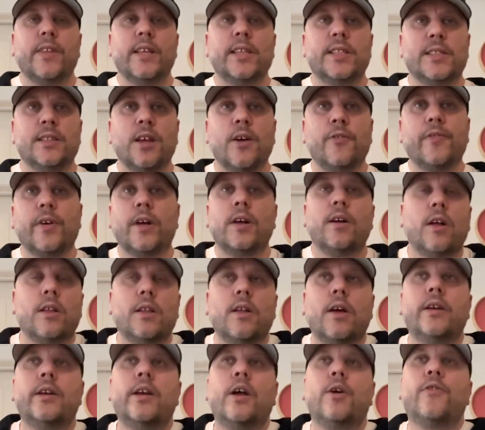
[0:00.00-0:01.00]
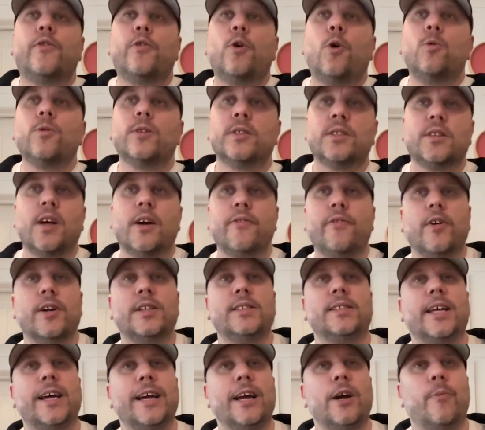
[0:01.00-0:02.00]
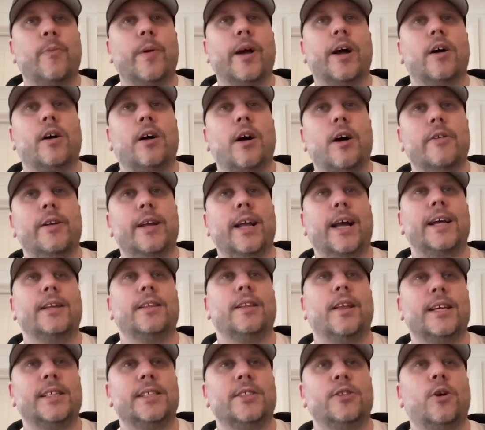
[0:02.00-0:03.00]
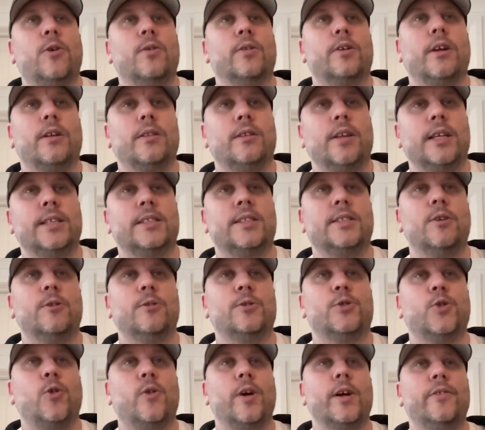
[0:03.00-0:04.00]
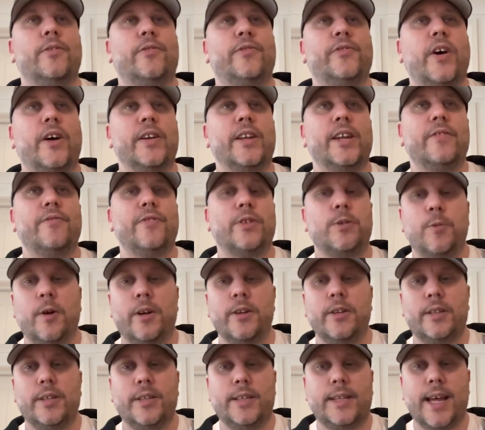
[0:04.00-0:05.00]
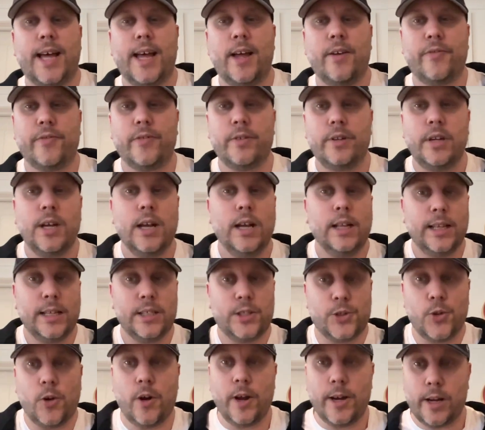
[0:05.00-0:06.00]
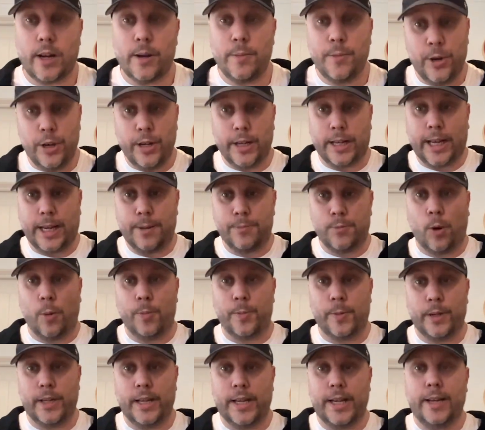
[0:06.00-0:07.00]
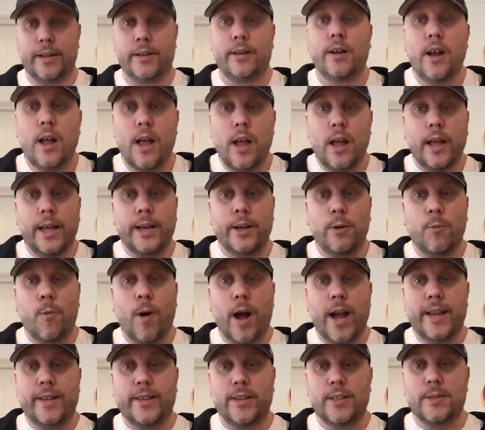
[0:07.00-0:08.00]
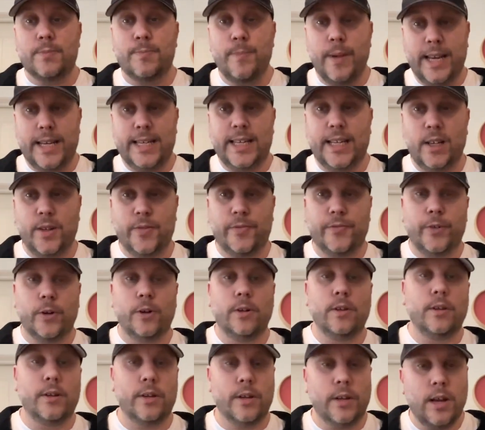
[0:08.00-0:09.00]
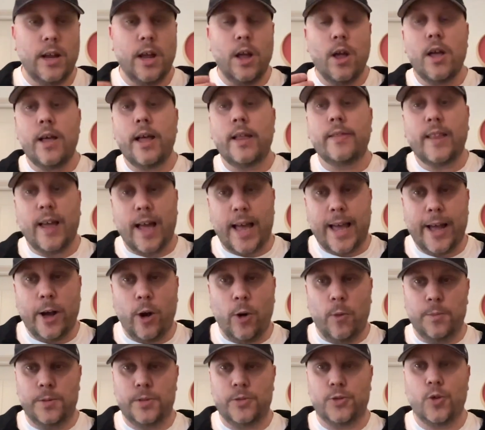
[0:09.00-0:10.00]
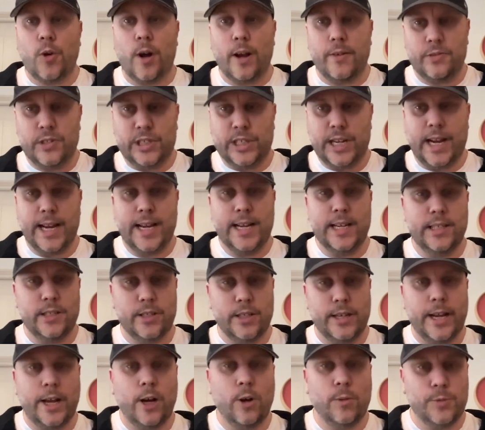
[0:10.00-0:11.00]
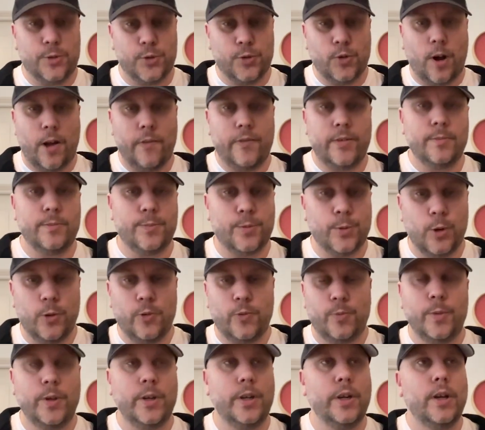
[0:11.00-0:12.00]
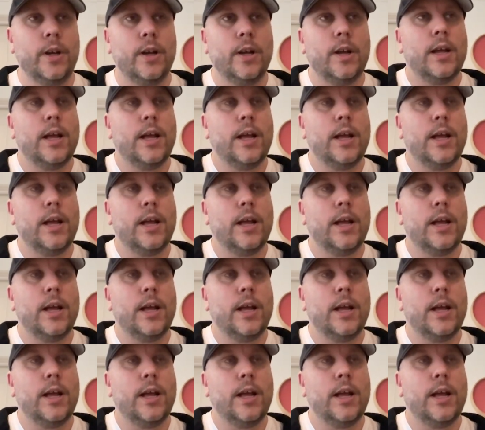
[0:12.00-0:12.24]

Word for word: This stuff, you know, for all the stuff I say about, okay, let's not let's not try and F U D everyone to death, and let's try and communicate properly and in a way that's meaningful and that helps drive change and helps drive improvement.